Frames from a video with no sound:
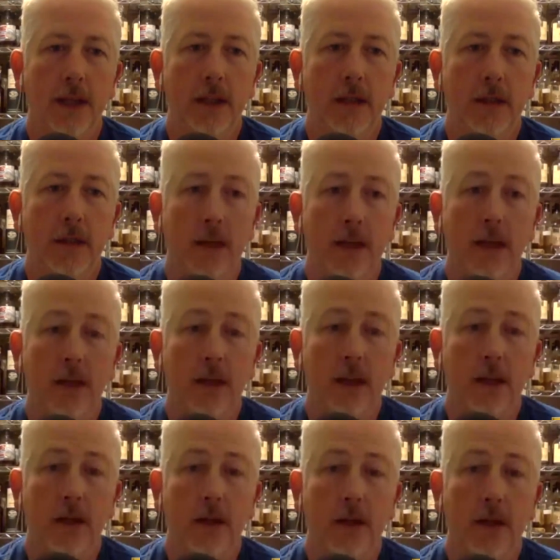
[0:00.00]
you.
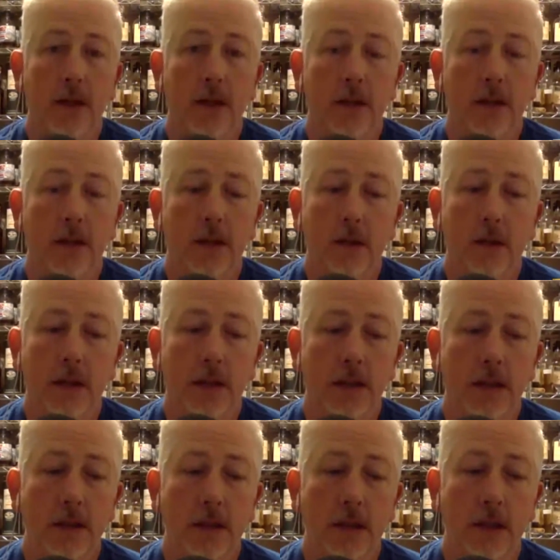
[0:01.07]

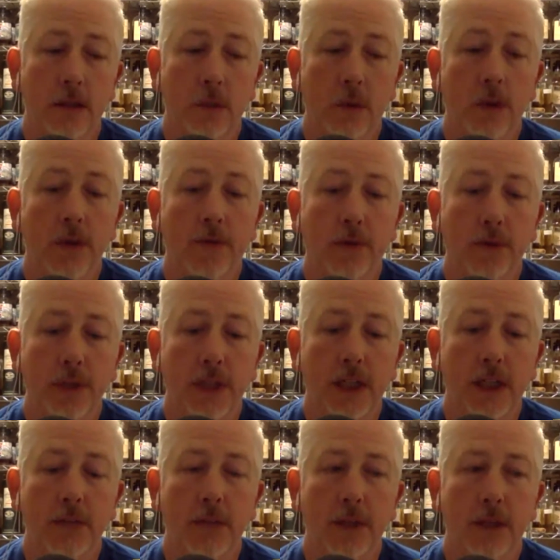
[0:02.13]
It's wonderful to
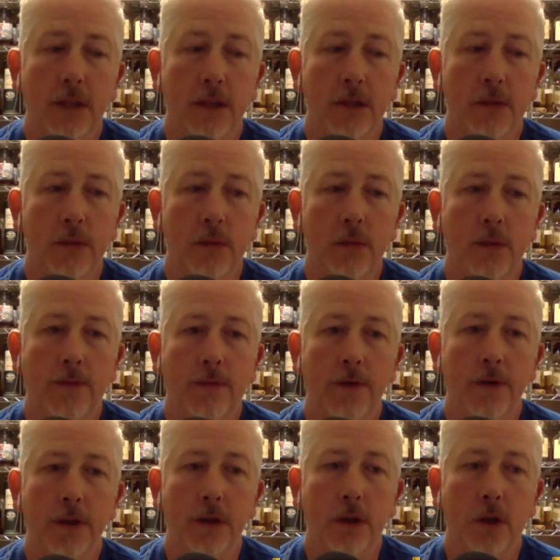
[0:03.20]
hear, because when we
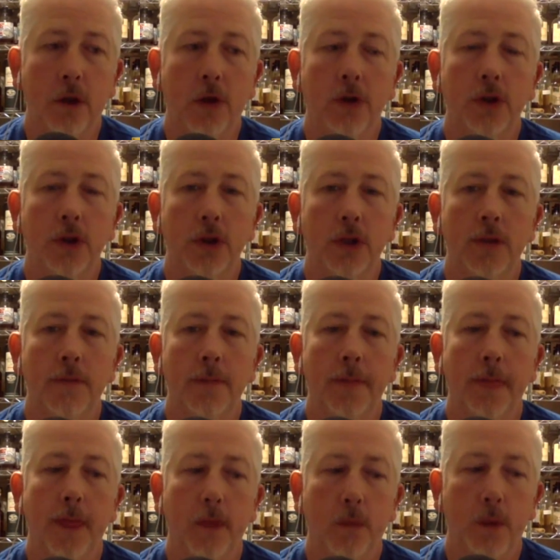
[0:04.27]
first launched,
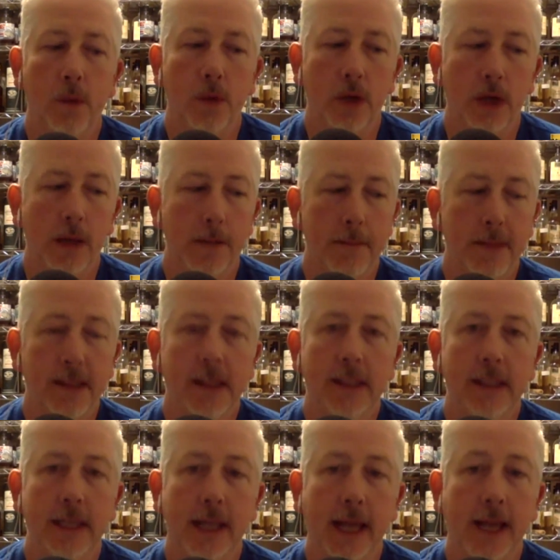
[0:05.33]
we were committed
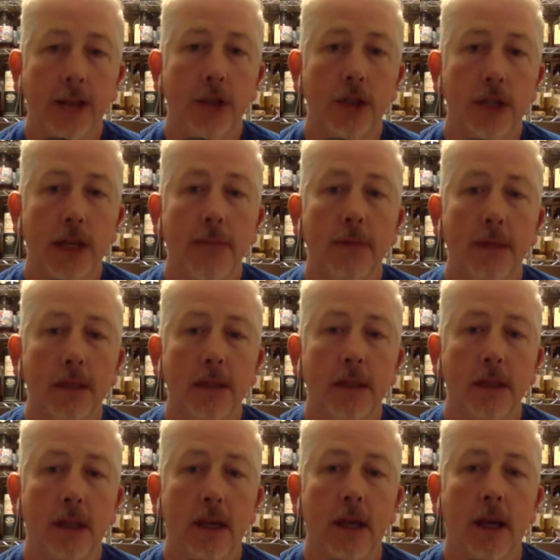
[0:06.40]
to age statements.
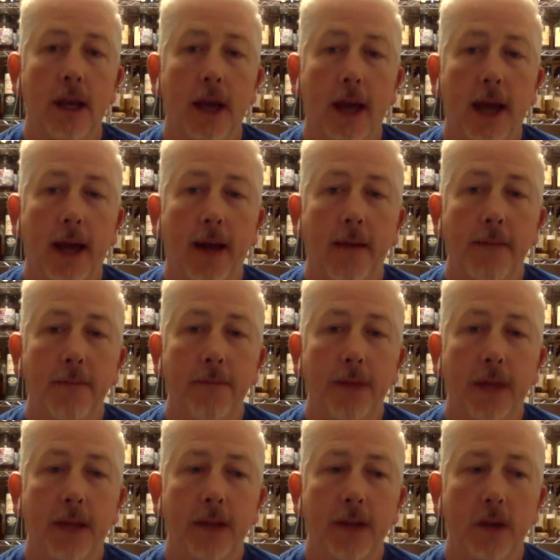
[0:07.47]

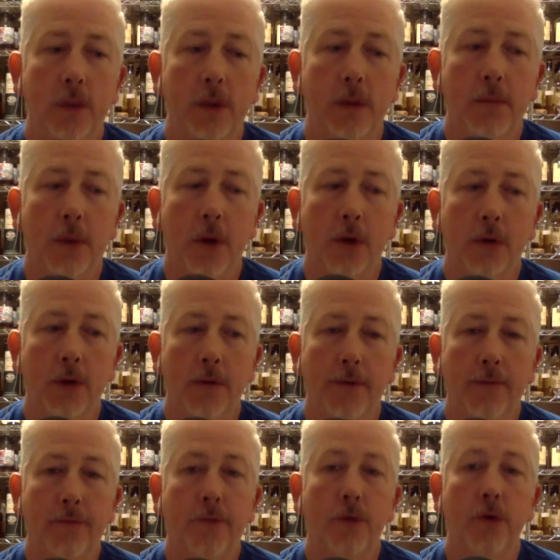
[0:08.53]
And so we bottled a
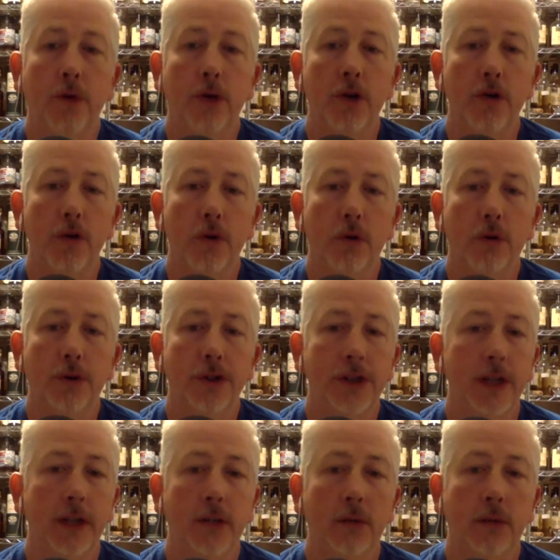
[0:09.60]
4-year-old
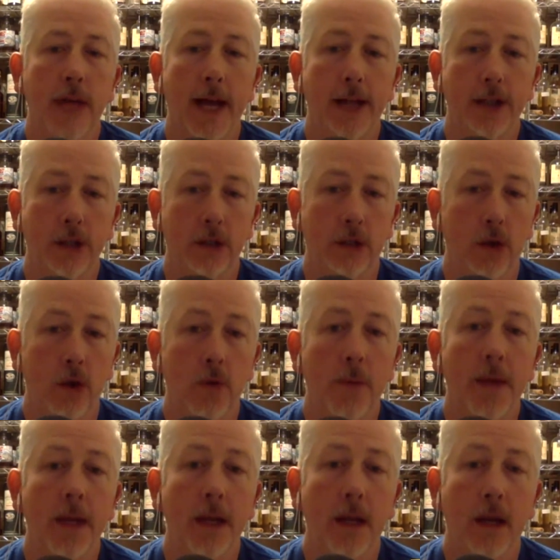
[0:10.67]
single cask
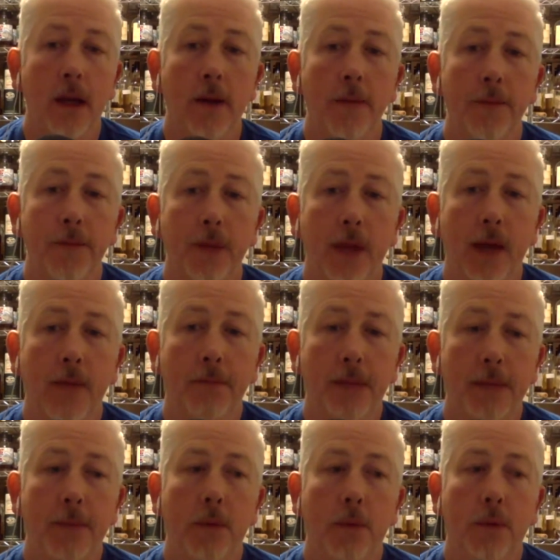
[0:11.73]
Kilchoman, and
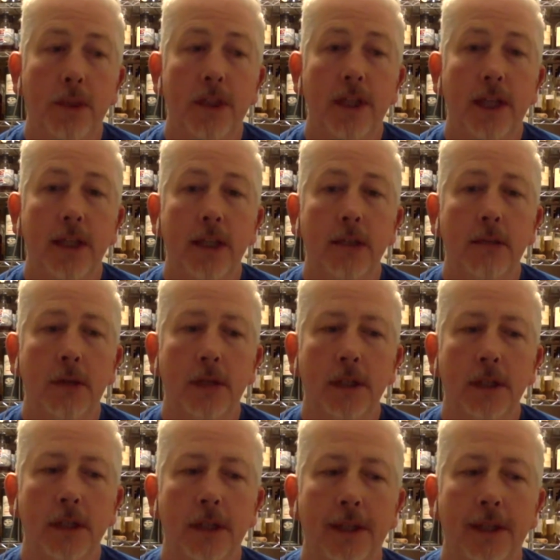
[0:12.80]
people would say to us,